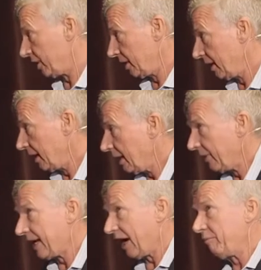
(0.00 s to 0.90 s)
Mm.
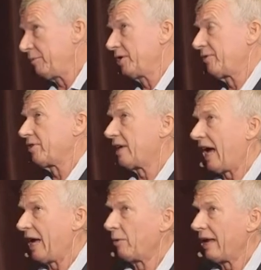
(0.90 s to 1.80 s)
The government of the
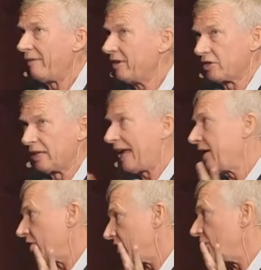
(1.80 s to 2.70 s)
day will have its
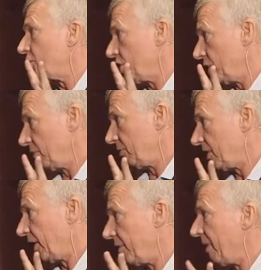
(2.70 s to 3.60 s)
latest issue.
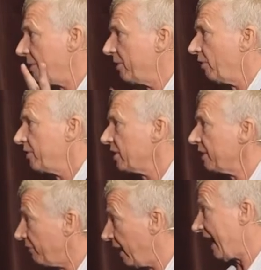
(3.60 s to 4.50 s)
So at the moment, obviously,
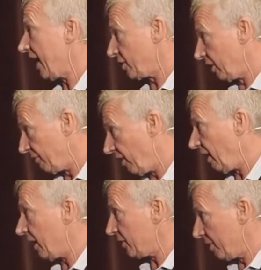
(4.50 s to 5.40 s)
financial
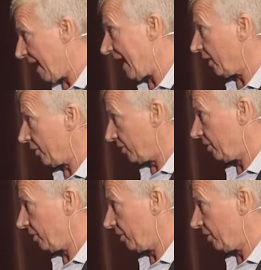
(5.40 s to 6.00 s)
advice, the banks,